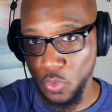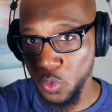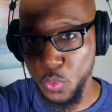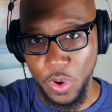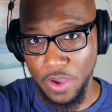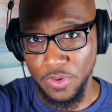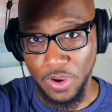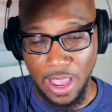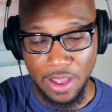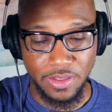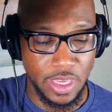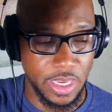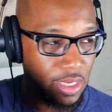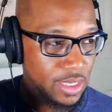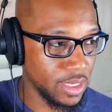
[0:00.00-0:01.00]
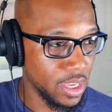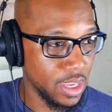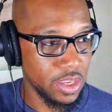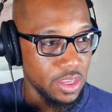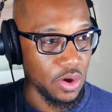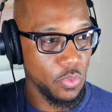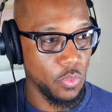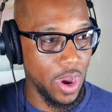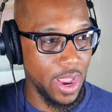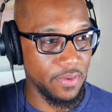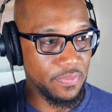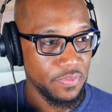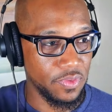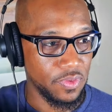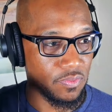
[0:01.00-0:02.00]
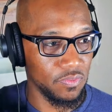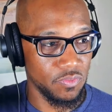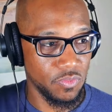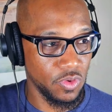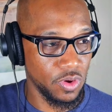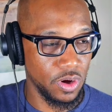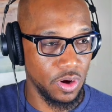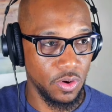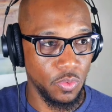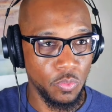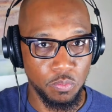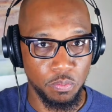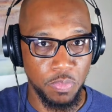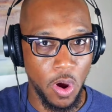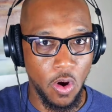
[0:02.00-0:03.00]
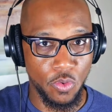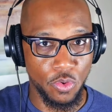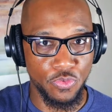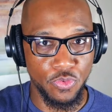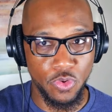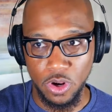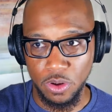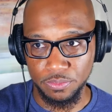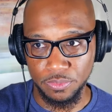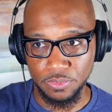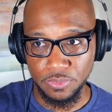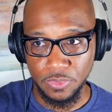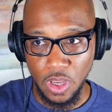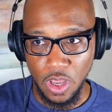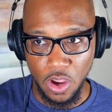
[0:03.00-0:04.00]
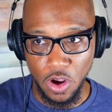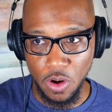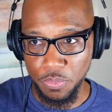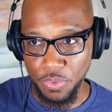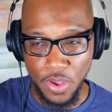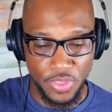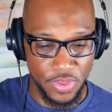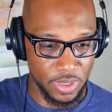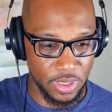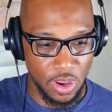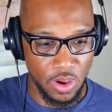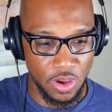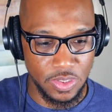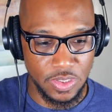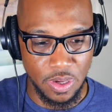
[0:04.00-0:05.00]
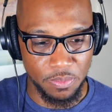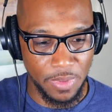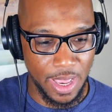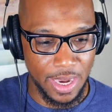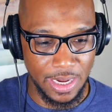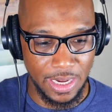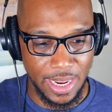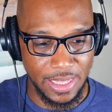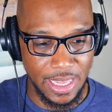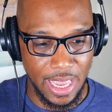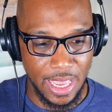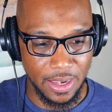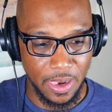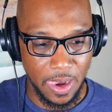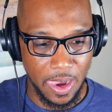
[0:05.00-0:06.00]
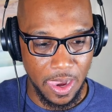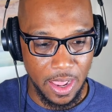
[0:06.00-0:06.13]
whoever out there, your wife, you know, borrows from her brother-in-law, somebody like that.